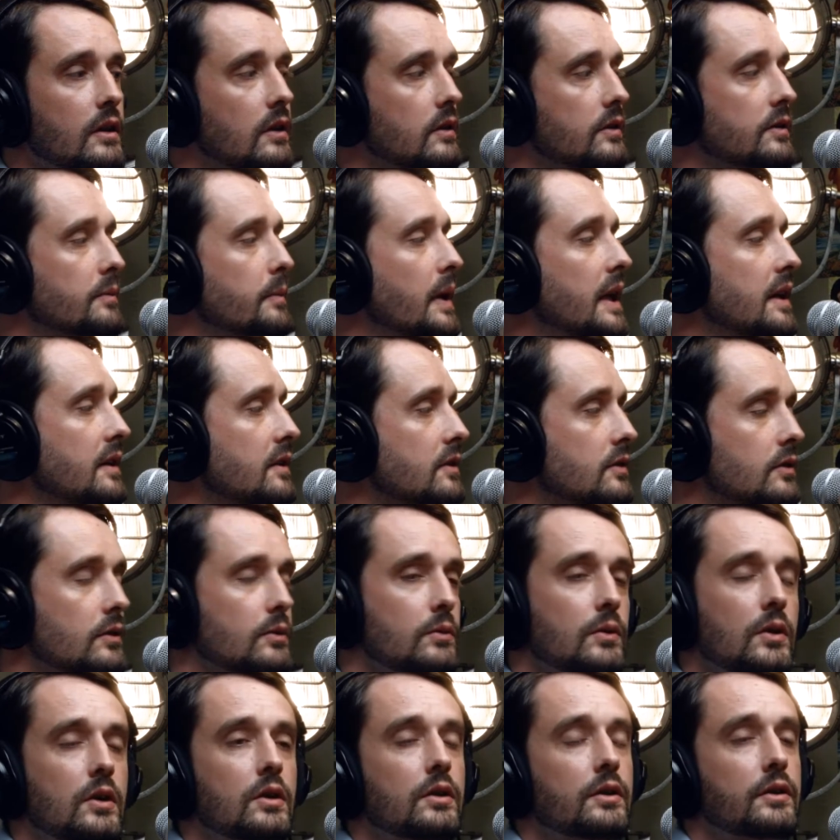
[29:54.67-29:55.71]
as many as you
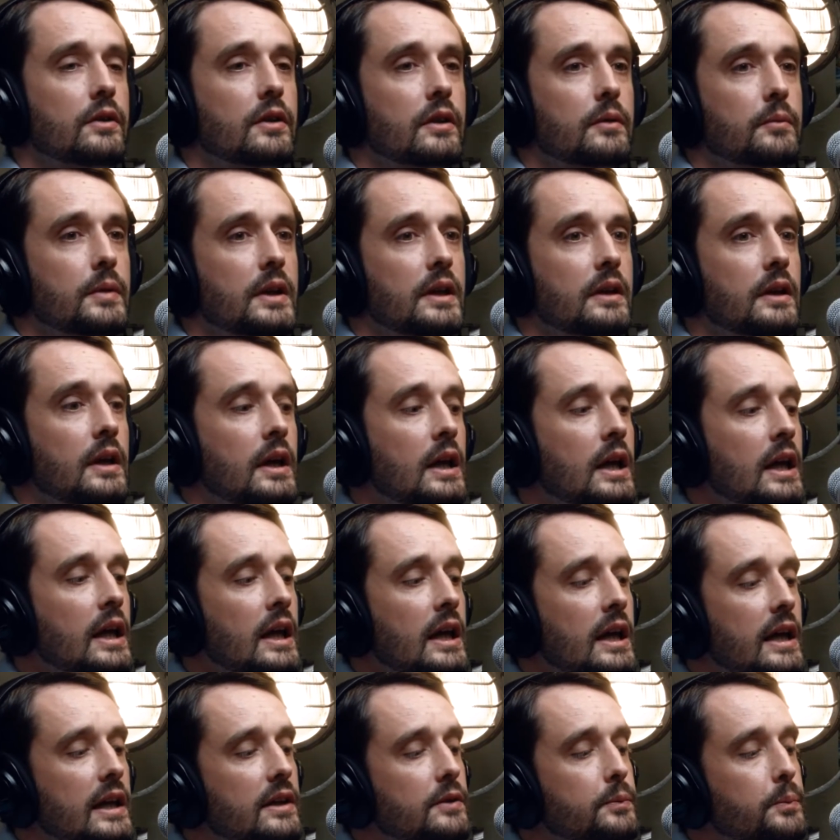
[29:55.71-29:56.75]
want. I mean,
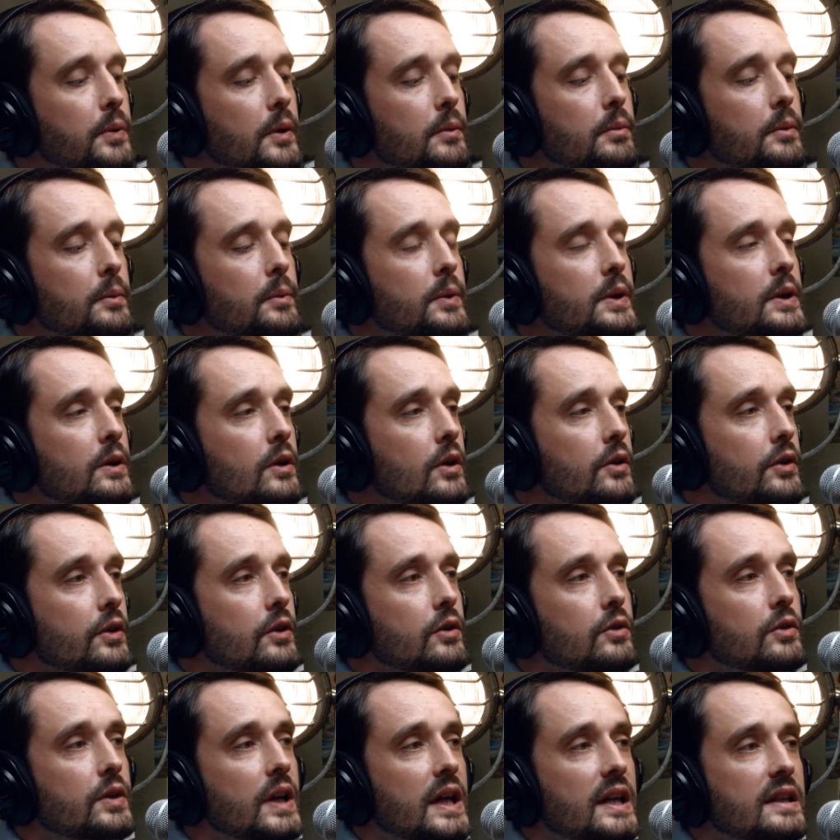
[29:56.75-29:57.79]
it's probably not a
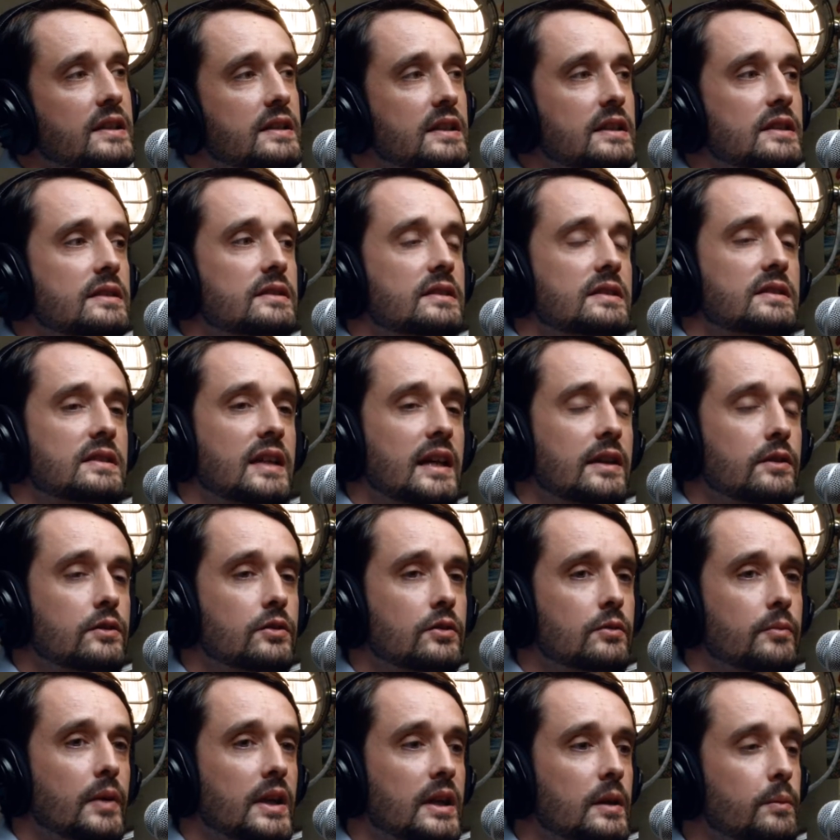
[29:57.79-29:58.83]
good idea to send too
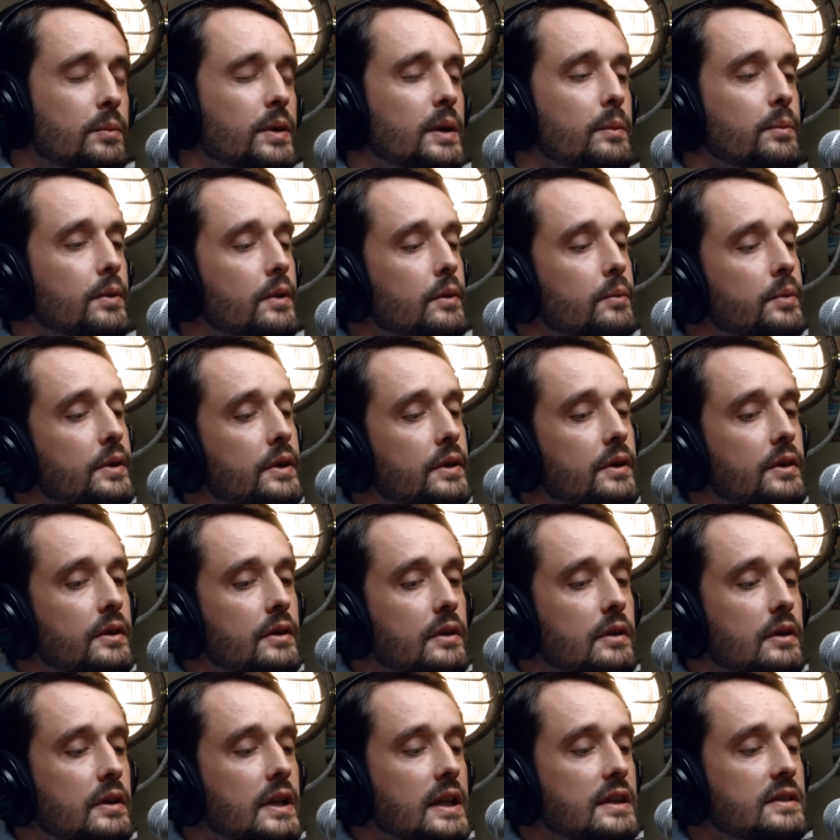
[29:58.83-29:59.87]
many people, but
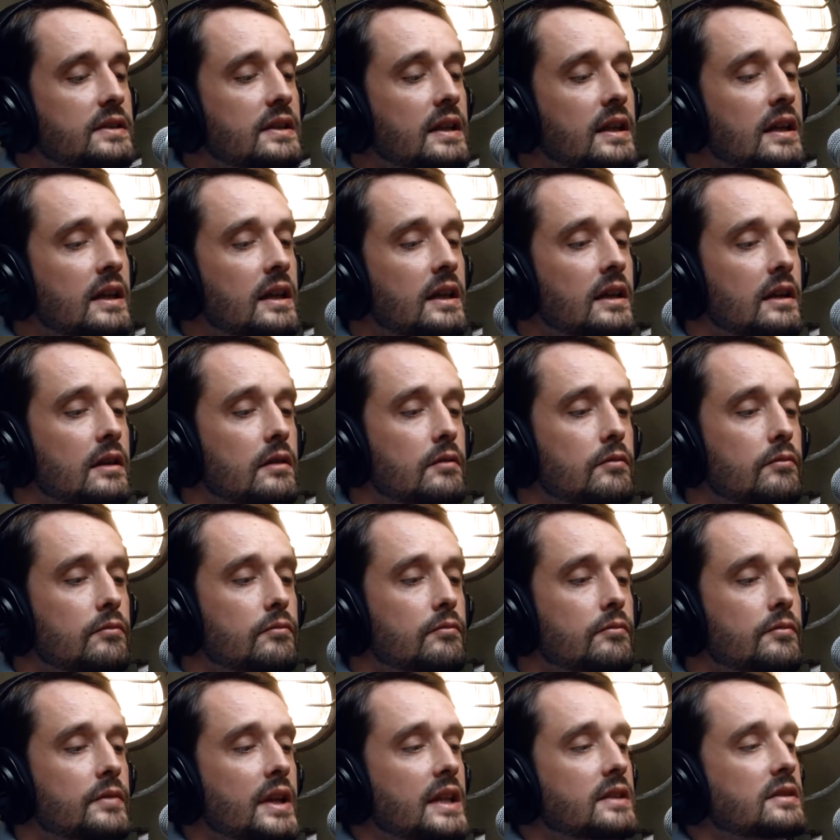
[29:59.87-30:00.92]
let's say
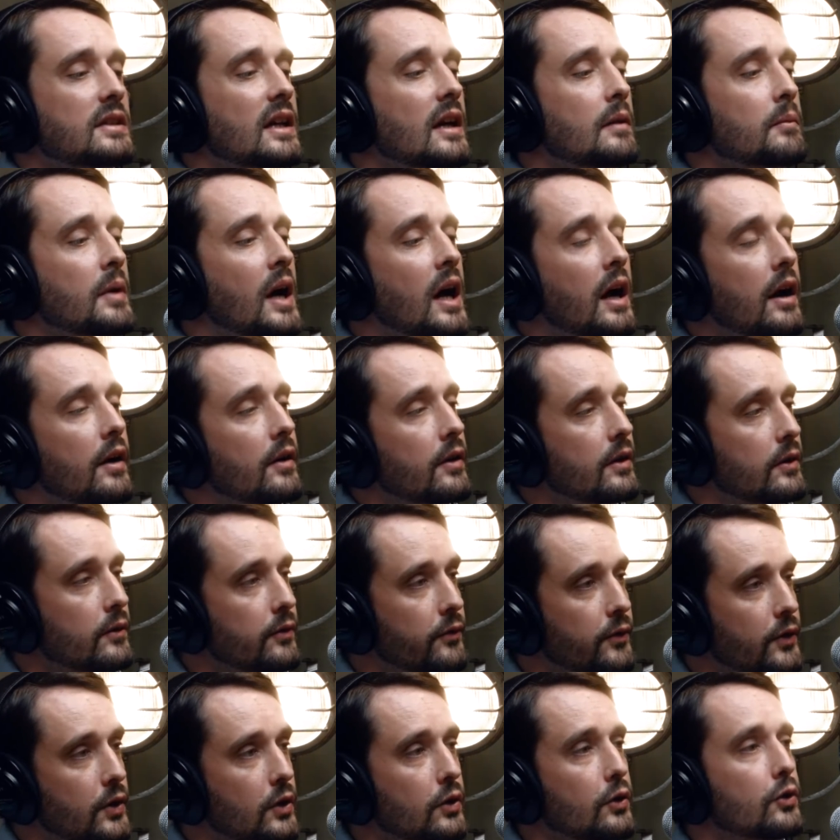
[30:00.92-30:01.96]
I'm hiring
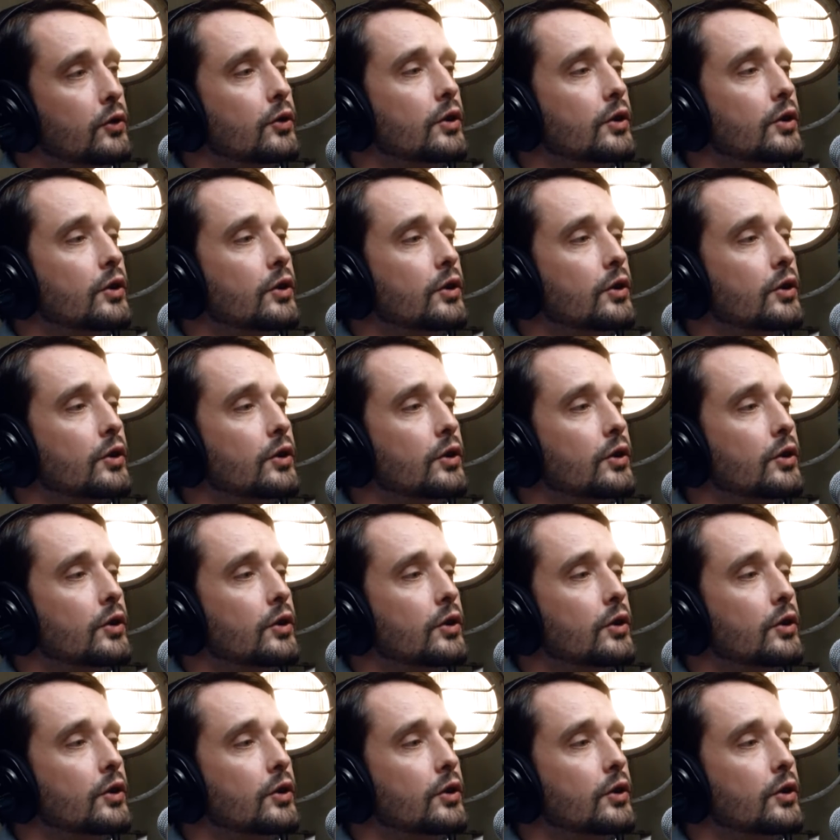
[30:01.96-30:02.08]
for your